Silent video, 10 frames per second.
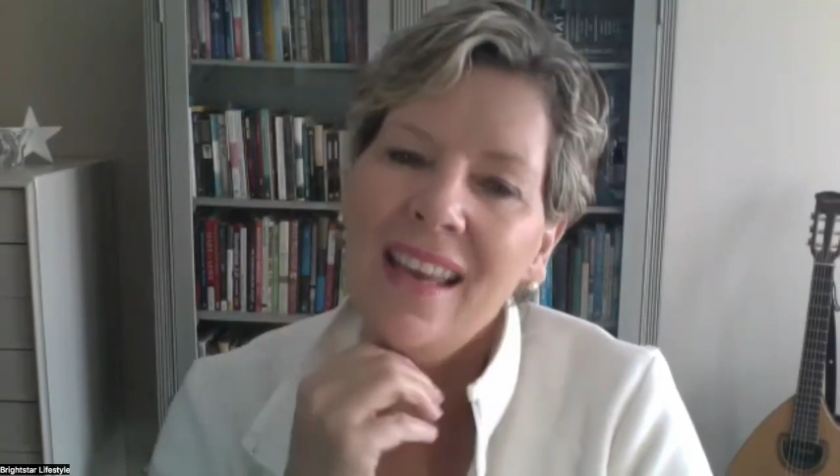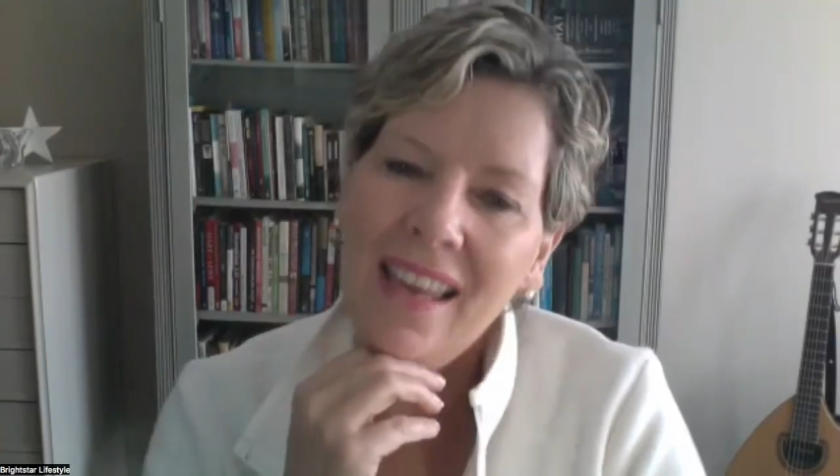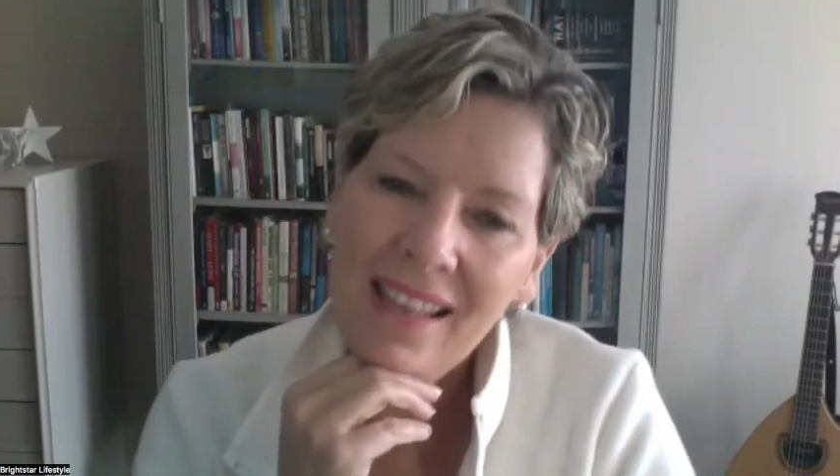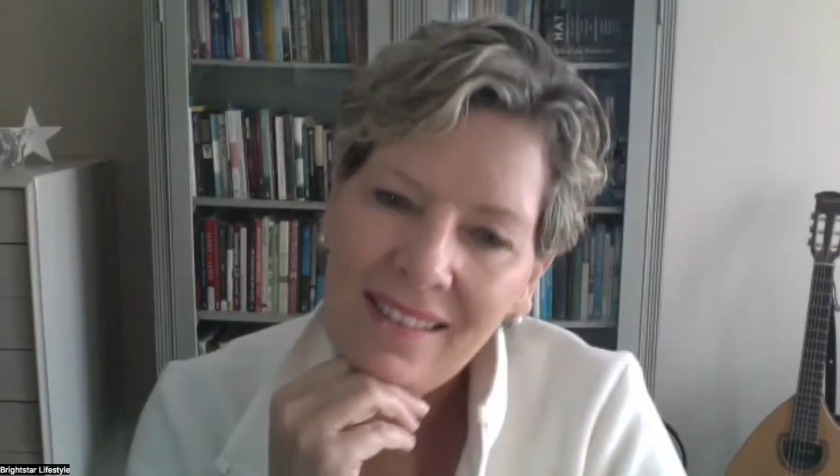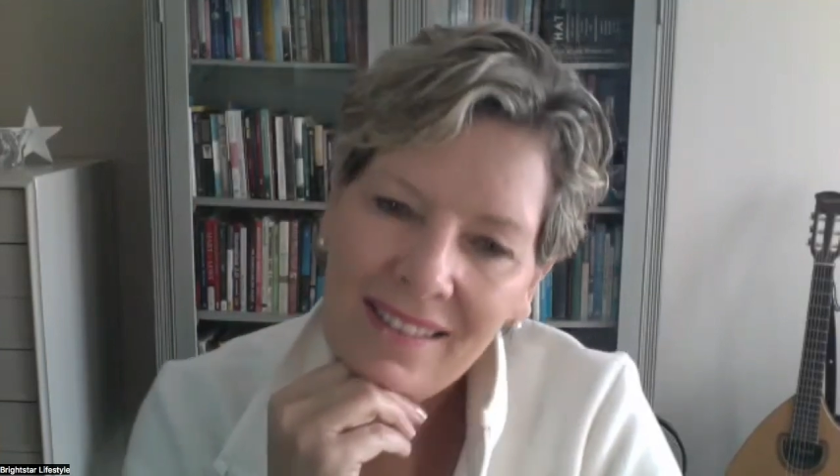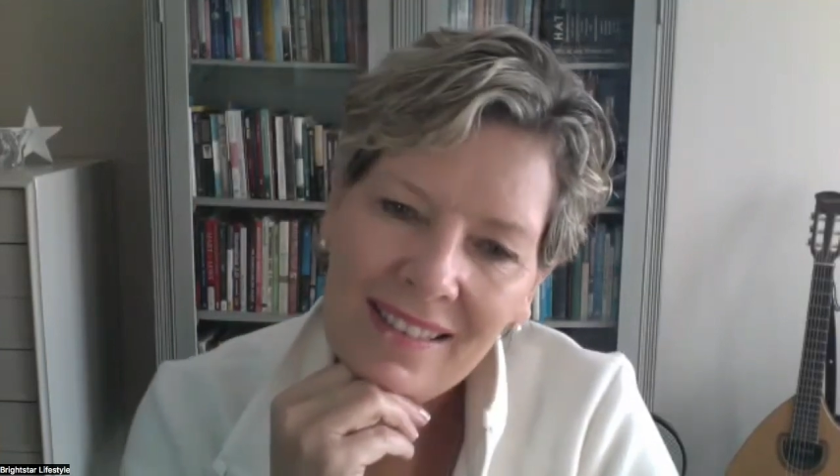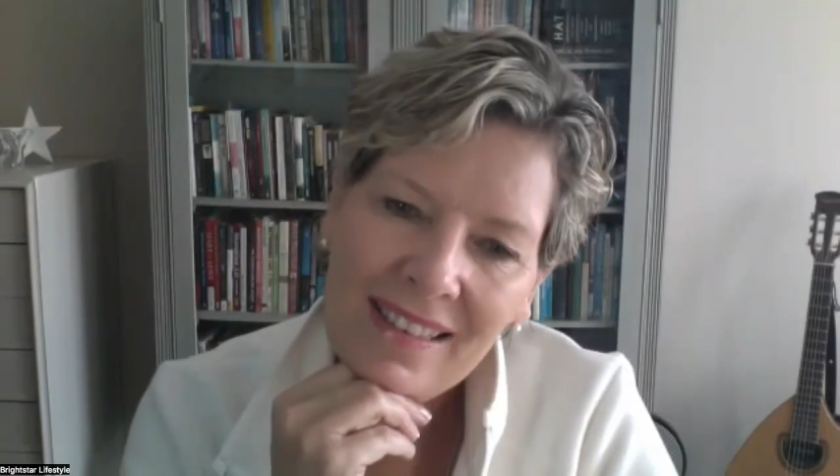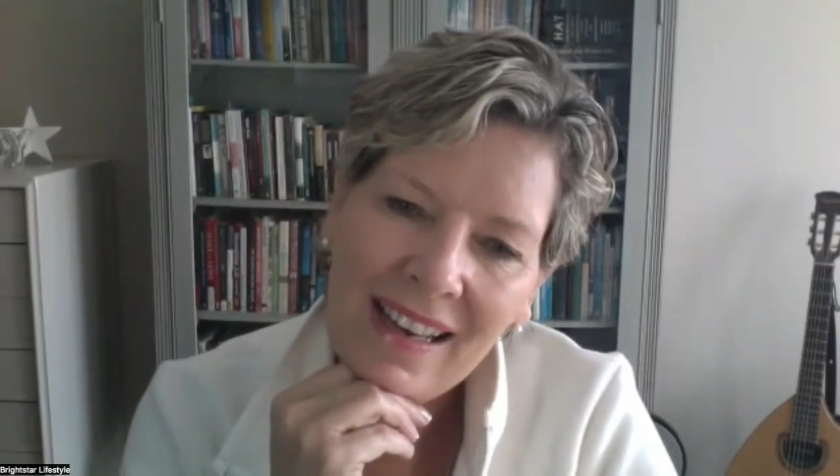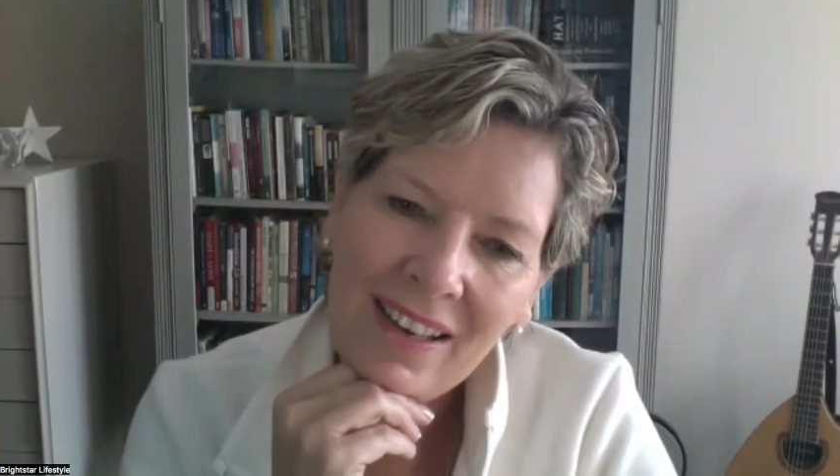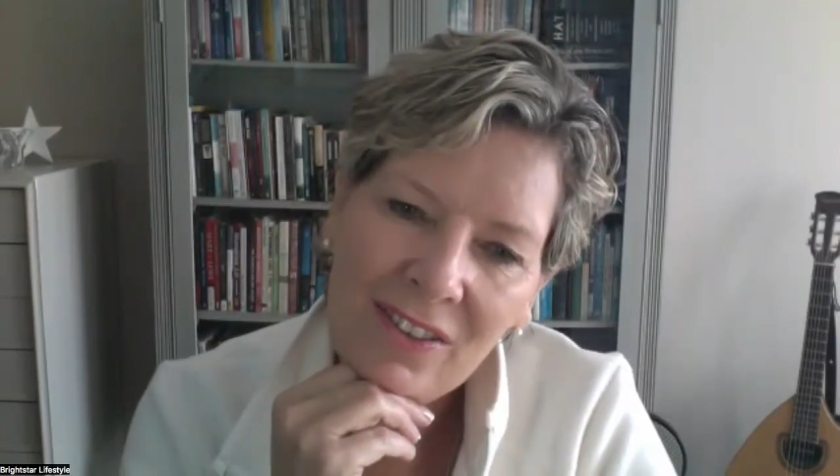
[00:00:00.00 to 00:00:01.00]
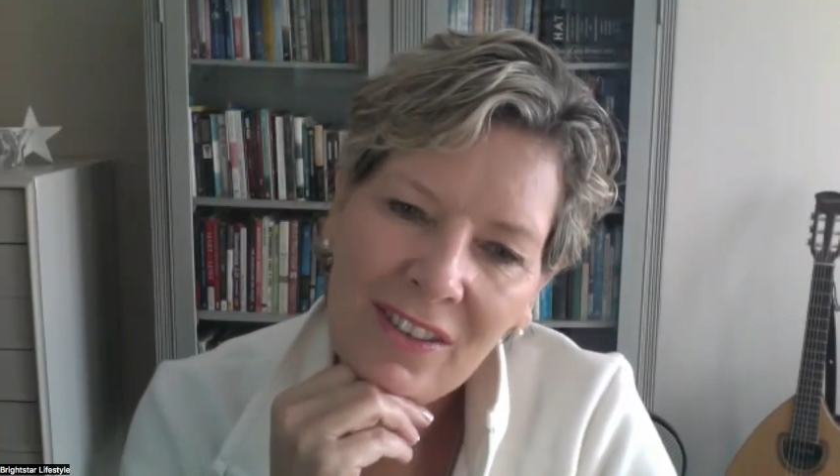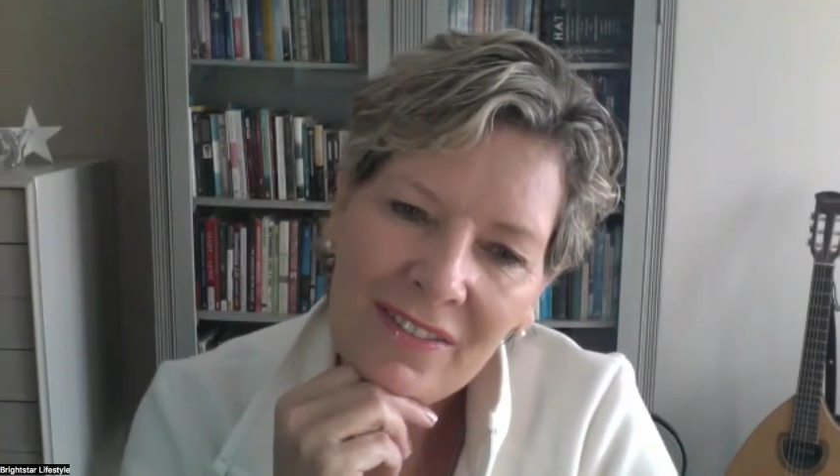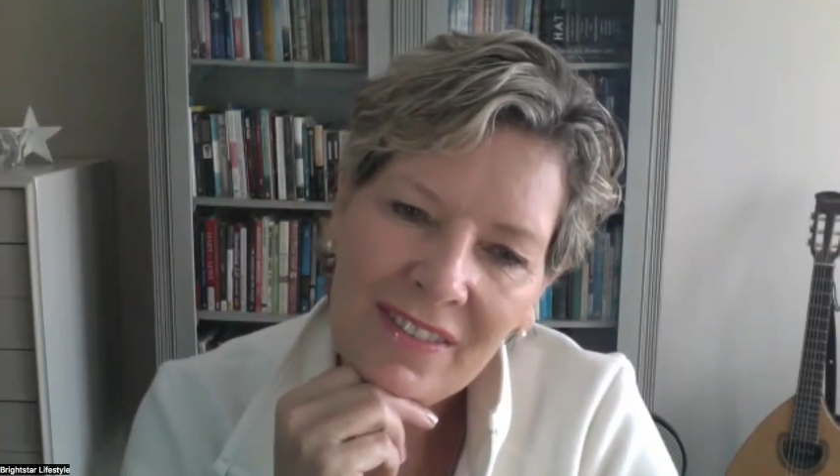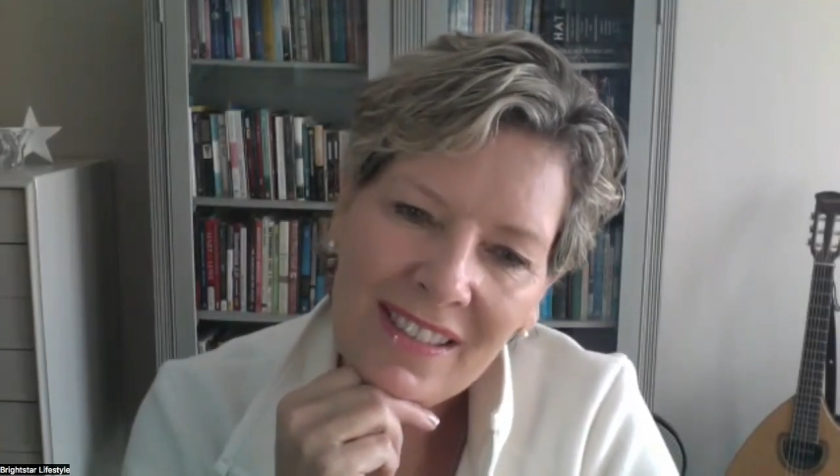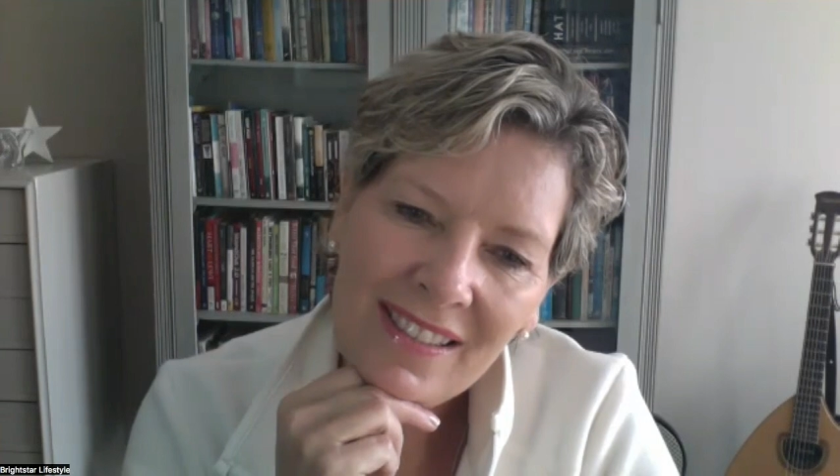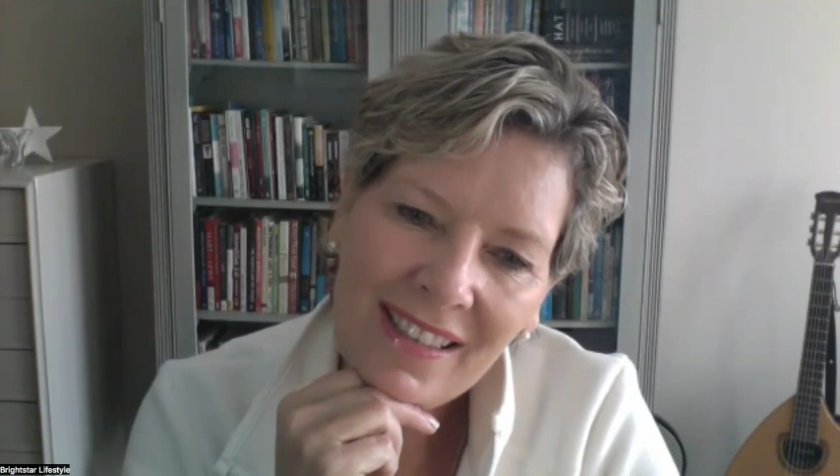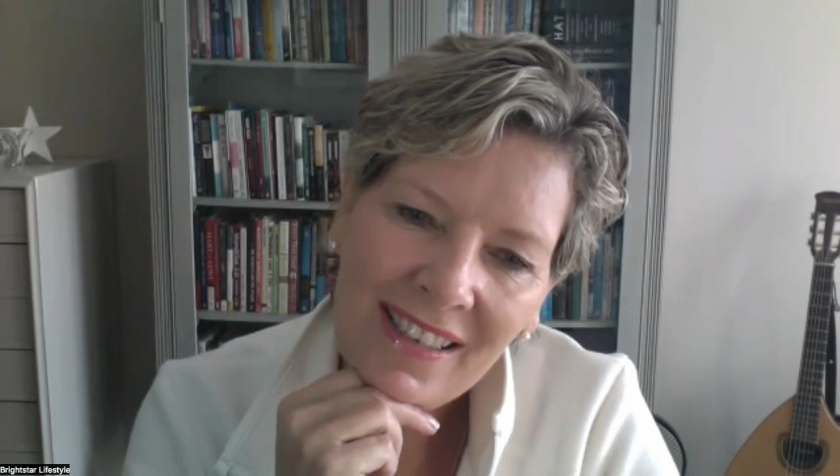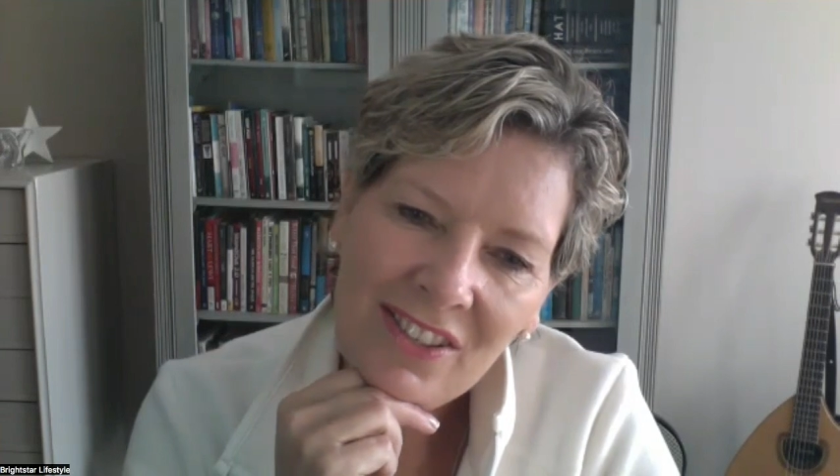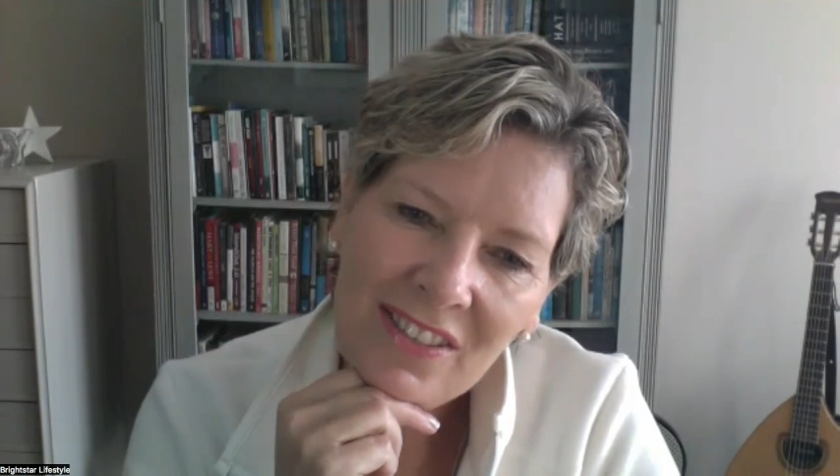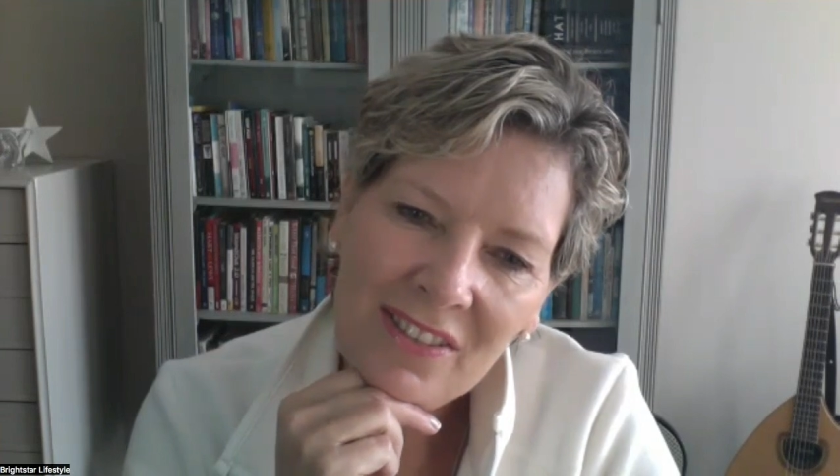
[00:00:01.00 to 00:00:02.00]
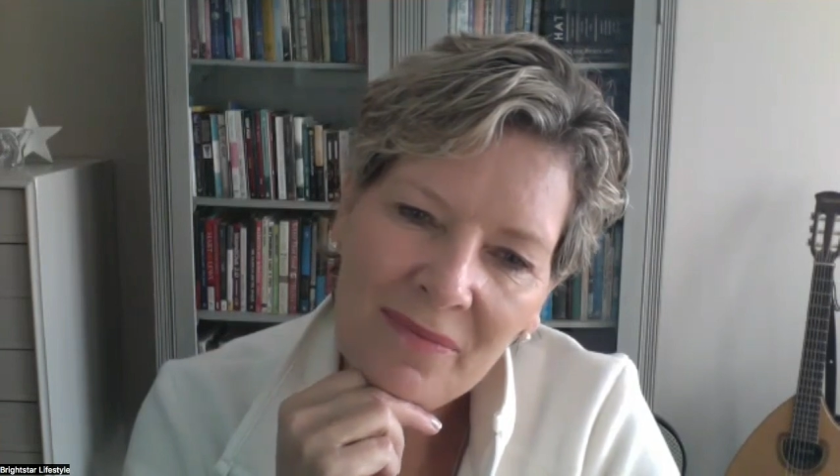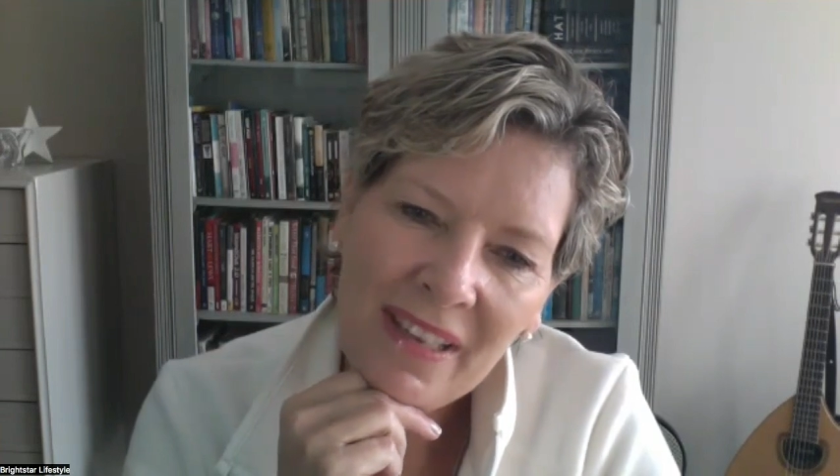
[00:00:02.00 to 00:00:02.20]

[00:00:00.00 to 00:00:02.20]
end our conversation,